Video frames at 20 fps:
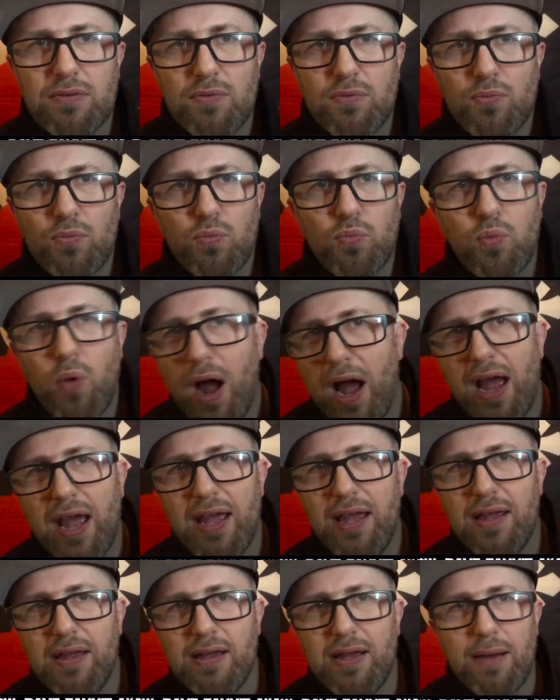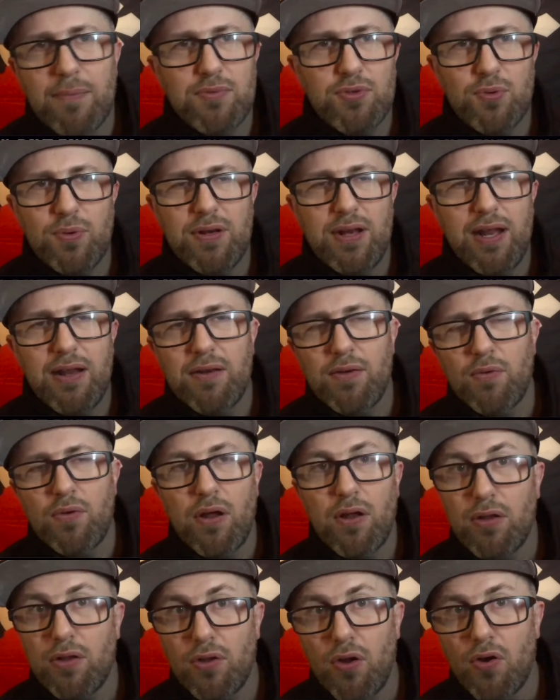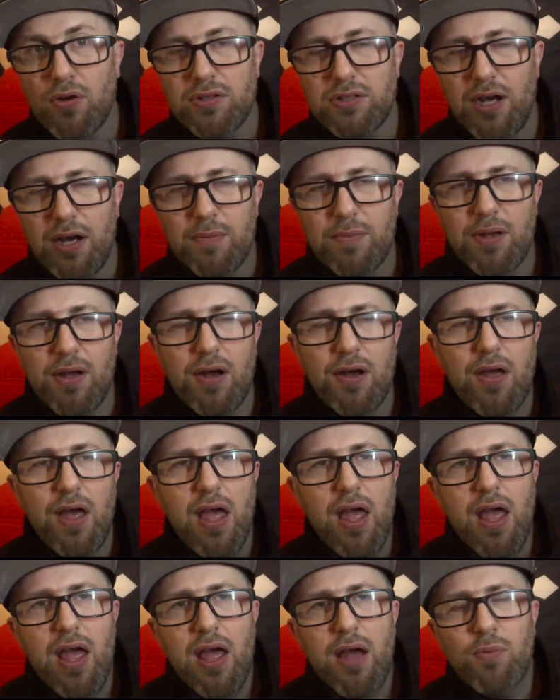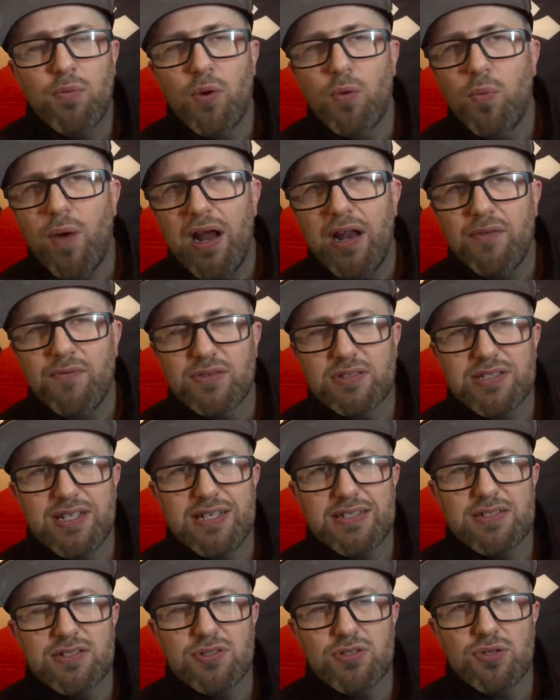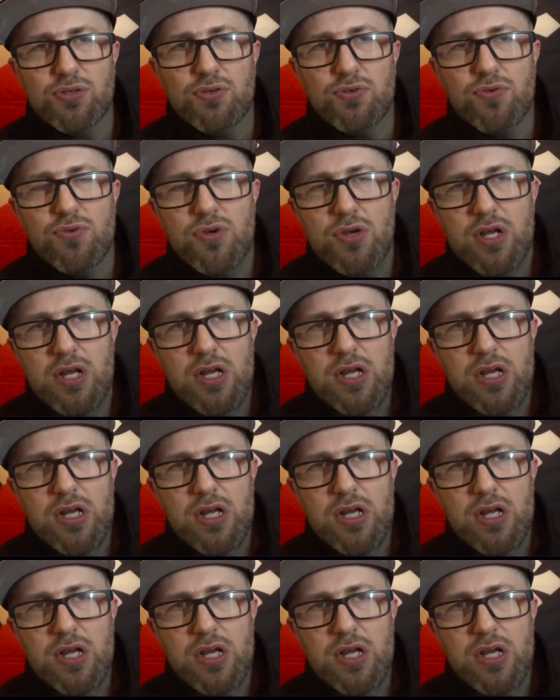way come to an end a long time ago. We're waiting for Season 2.